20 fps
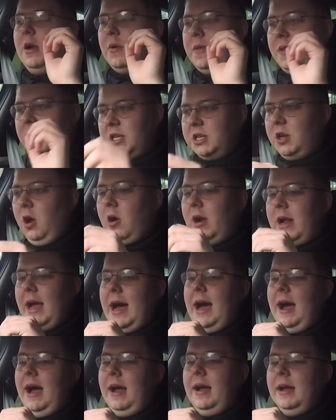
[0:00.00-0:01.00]
with a stock
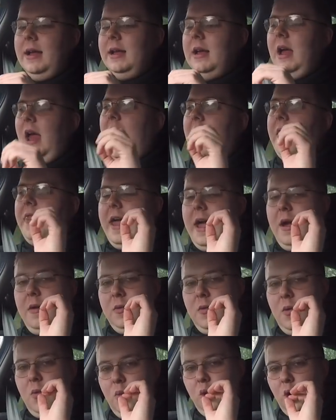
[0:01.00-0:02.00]
car, and
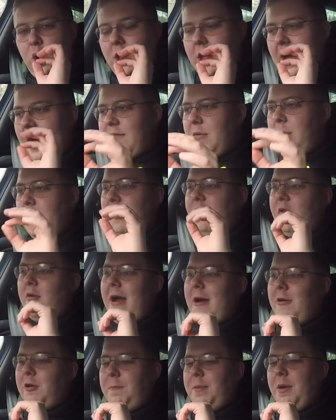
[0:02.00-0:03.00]
then we'll have a bit of a
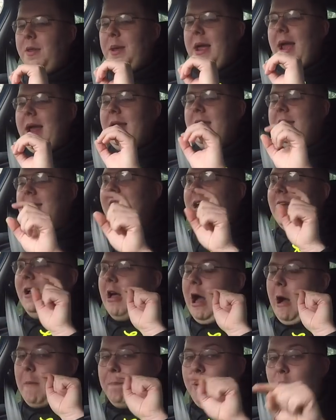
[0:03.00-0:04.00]
roundup at the end.
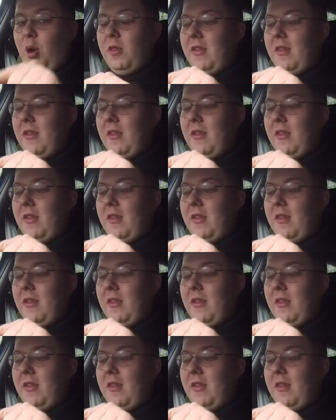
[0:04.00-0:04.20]
I'll put